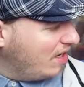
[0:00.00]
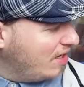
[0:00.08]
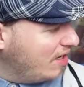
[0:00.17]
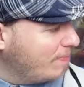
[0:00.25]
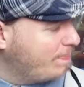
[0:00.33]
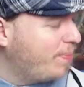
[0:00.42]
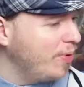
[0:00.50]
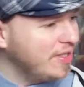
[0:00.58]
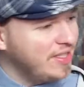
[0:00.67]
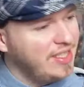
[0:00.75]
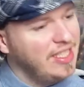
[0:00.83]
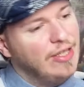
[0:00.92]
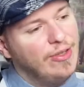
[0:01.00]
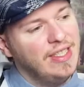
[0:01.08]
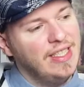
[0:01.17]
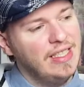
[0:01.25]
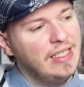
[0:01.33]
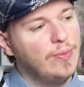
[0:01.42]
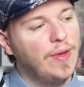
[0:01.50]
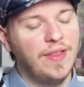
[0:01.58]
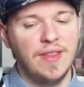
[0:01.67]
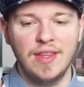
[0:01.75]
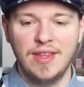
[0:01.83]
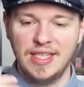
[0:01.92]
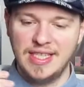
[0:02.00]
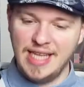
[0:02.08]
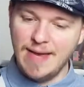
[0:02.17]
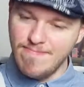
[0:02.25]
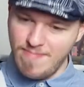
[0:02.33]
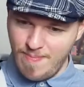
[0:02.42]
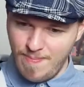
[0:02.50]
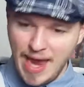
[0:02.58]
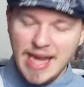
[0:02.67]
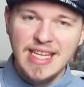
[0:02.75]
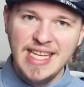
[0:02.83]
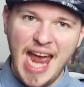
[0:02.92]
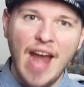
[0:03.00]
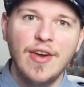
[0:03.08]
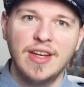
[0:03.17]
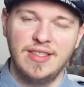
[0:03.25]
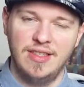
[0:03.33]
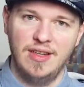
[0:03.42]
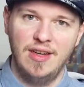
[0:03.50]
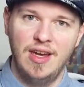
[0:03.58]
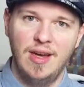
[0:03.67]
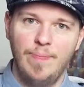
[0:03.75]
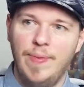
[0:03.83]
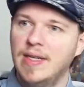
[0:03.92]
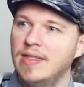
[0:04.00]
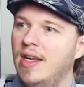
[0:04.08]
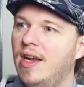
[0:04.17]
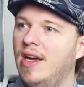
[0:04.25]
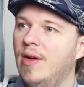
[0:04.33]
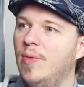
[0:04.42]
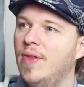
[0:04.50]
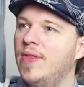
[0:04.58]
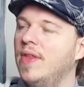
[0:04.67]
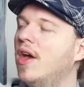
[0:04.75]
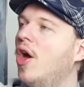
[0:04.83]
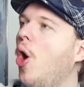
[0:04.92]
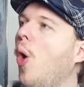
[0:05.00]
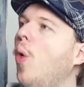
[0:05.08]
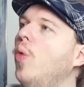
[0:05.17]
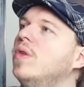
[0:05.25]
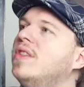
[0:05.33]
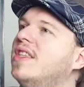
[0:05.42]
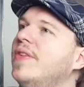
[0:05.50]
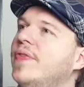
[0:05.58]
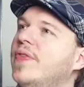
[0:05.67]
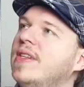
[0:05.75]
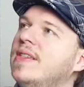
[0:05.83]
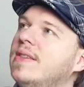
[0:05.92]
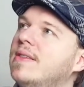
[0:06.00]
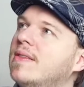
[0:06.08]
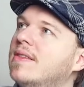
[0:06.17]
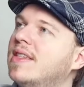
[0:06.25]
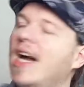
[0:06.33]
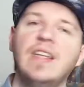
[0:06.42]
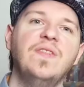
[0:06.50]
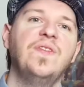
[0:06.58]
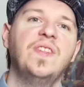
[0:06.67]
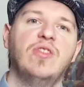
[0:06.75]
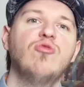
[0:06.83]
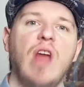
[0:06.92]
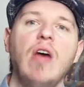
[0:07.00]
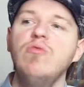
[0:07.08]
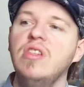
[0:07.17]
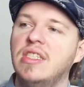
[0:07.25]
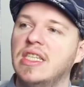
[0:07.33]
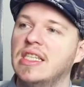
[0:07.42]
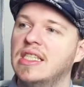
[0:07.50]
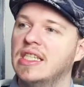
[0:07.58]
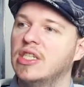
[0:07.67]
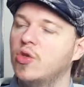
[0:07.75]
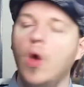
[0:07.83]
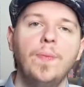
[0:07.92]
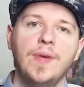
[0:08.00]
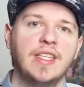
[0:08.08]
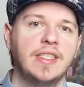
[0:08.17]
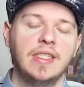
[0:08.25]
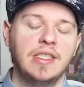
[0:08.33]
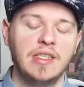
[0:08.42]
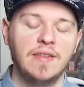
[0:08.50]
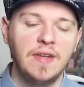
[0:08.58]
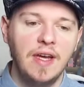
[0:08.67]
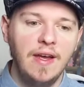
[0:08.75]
a book series with the same main character, but with a whole different kind of surroundings and topics and stuff.